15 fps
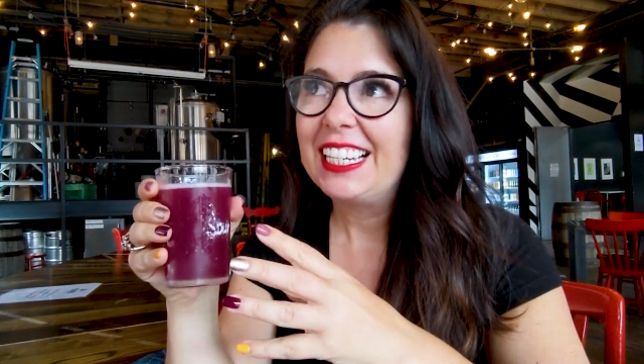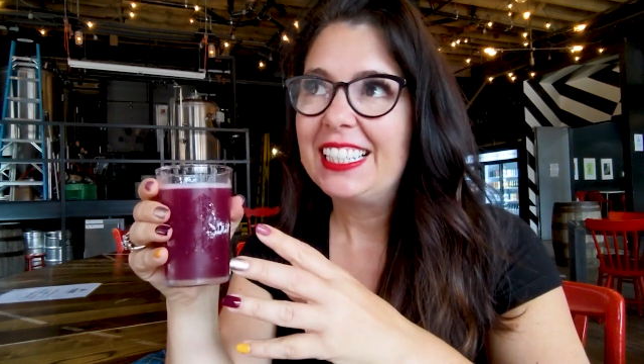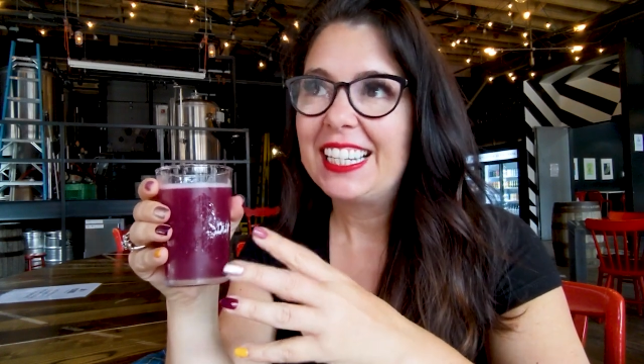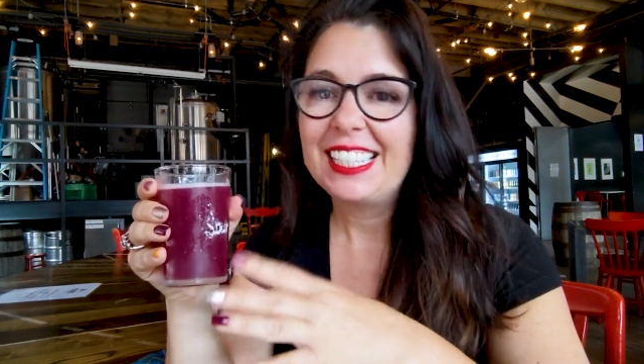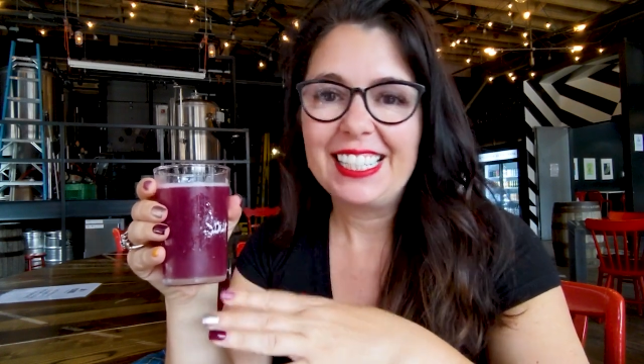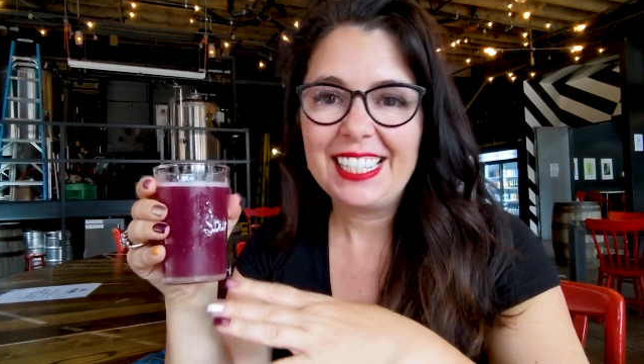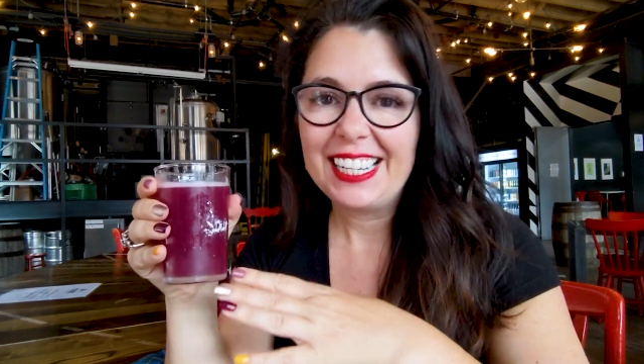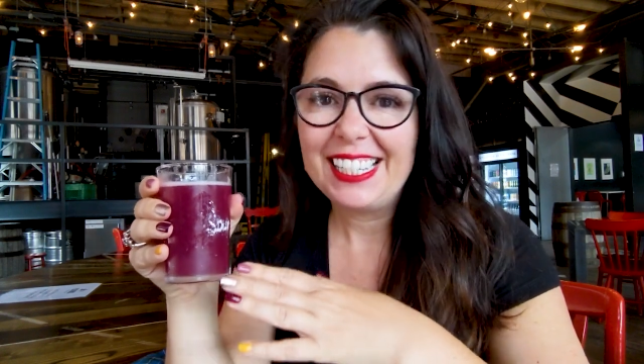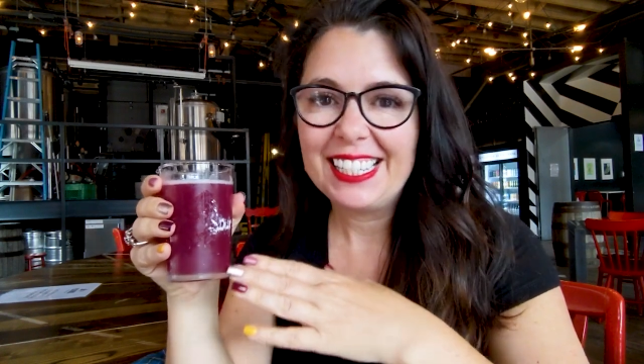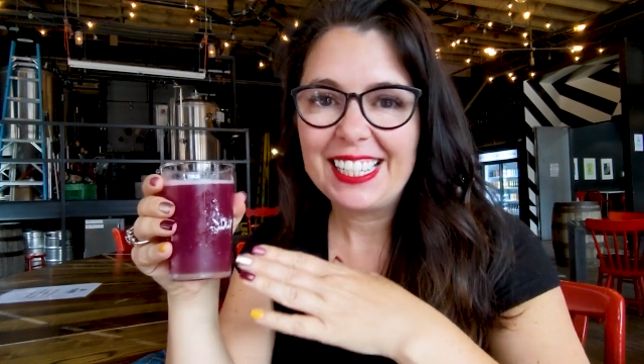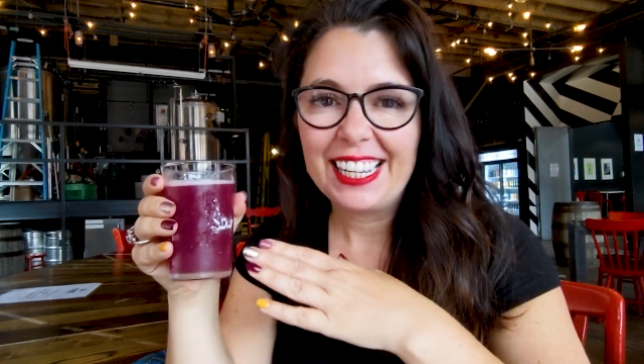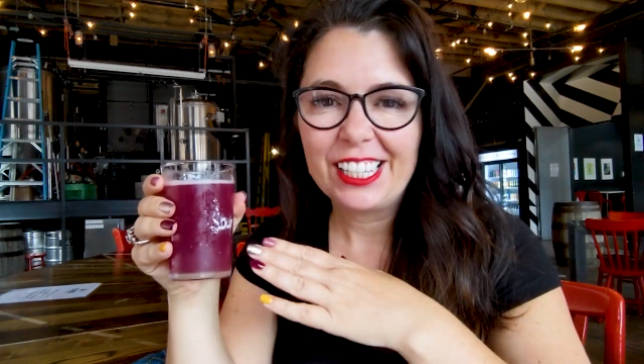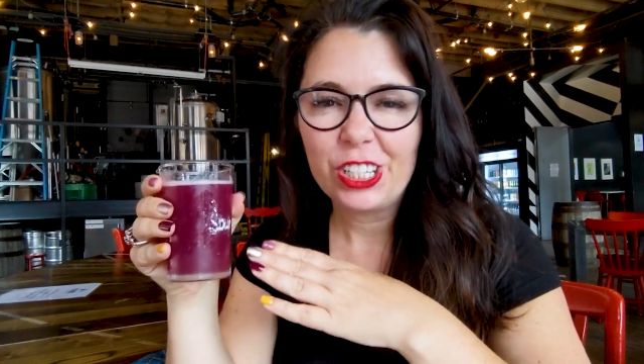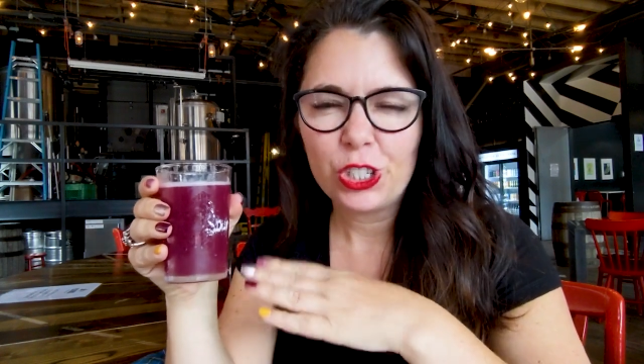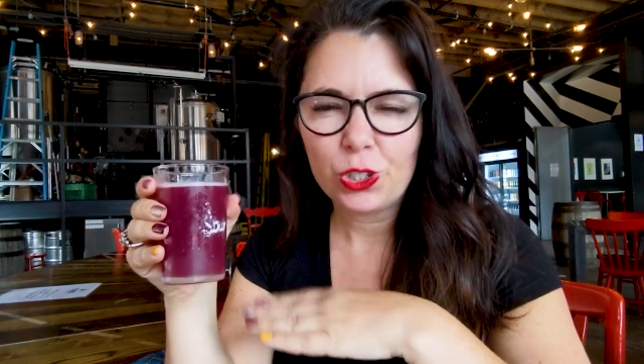It doesn't taste
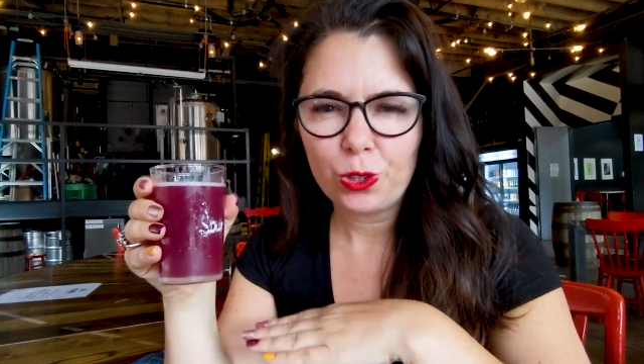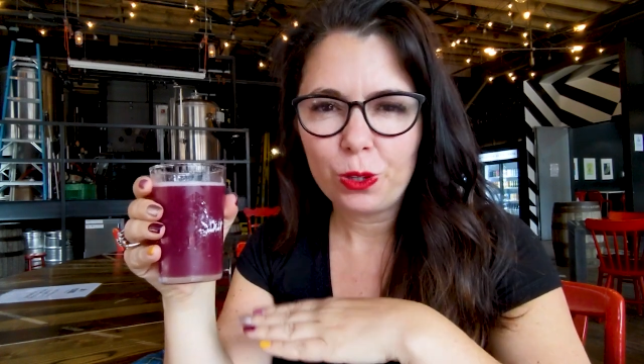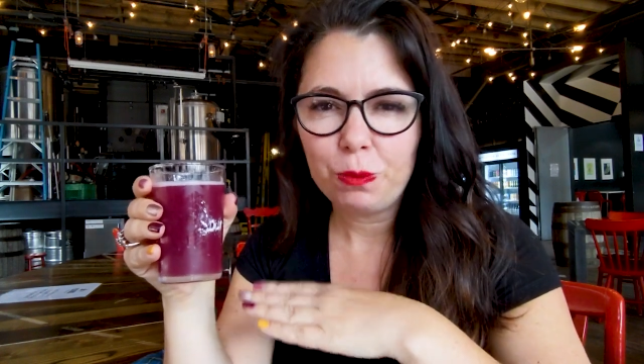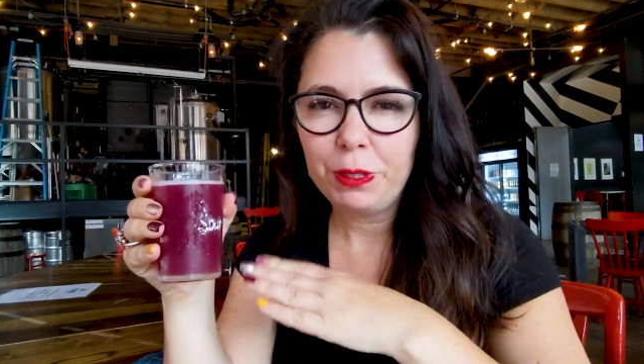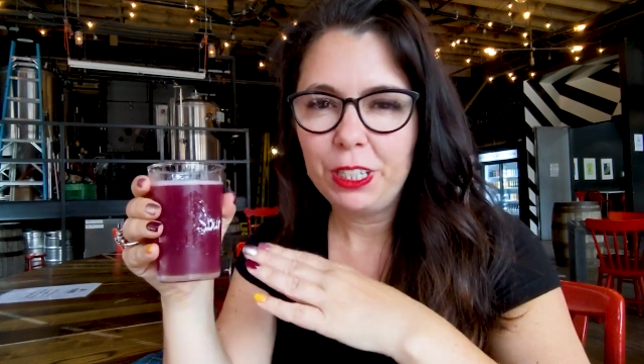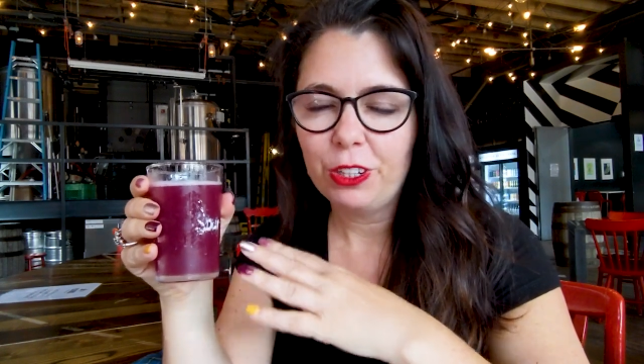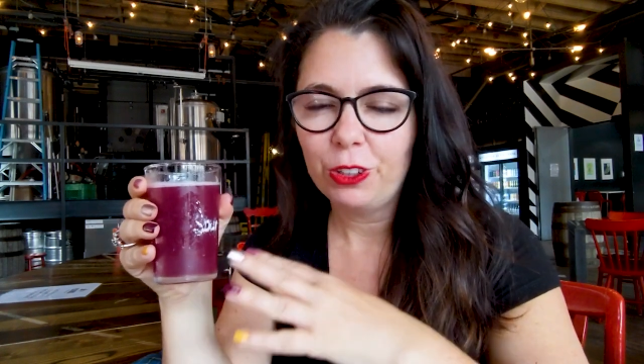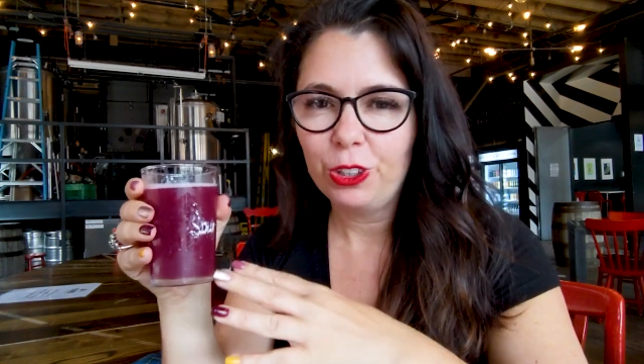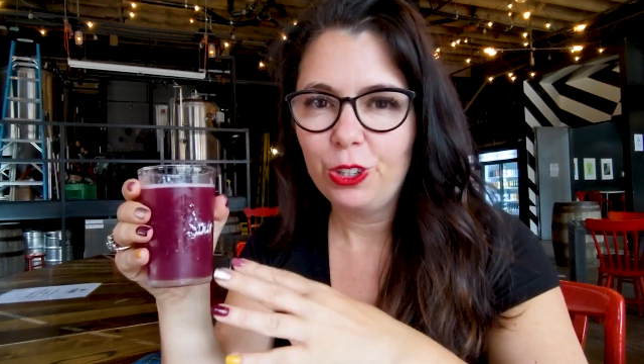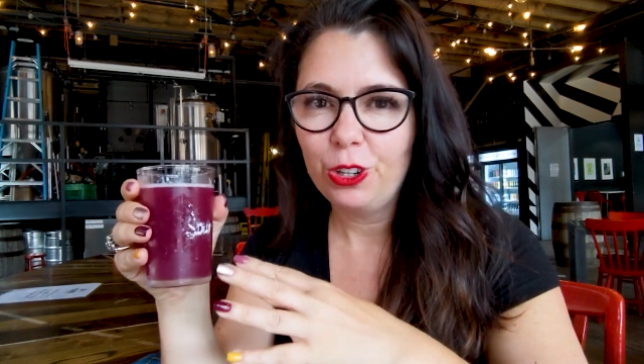like syrupy or